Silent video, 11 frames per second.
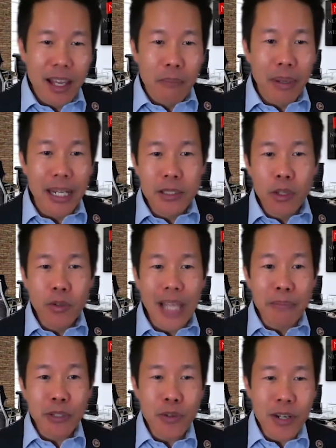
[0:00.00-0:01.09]
But it's those
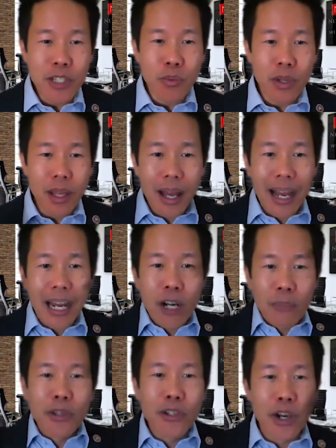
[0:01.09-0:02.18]
opportunities where the higher up
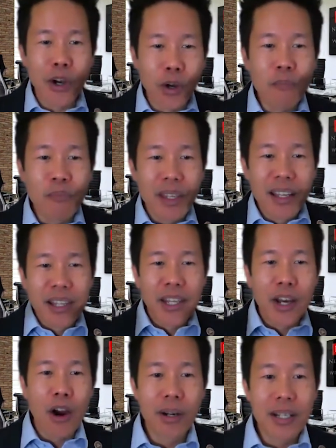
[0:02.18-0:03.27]
you go, the
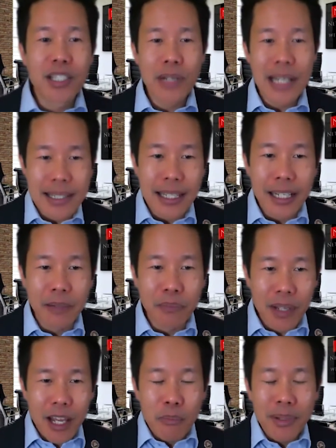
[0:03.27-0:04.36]
harder it is to reach them.
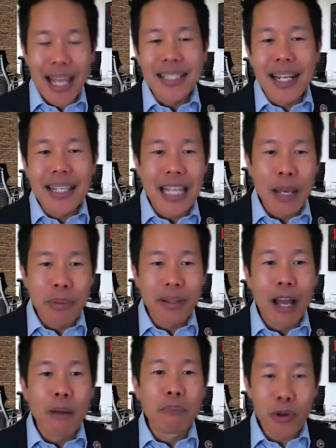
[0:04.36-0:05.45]
But that's an example of
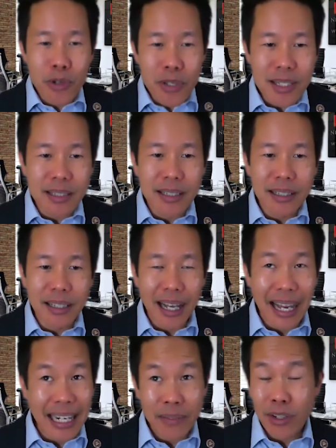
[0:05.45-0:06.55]
how personally, I
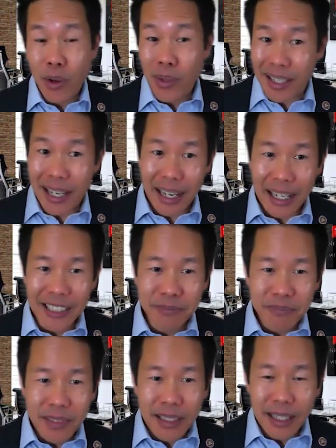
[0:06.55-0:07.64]
didn't even know the guy.
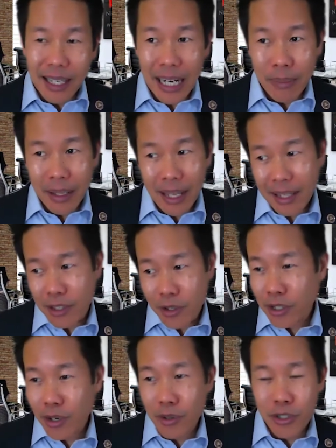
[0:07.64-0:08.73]
And I'm like, hey, you can
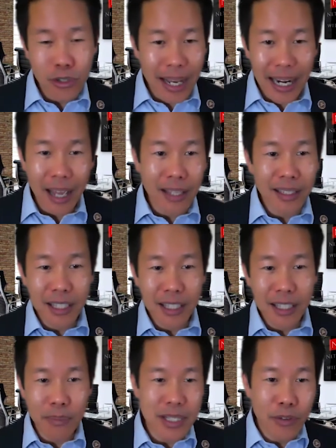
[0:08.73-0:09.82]
go try it out. You can come
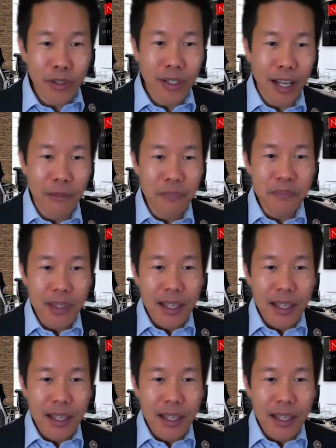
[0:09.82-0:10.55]
see if you can come.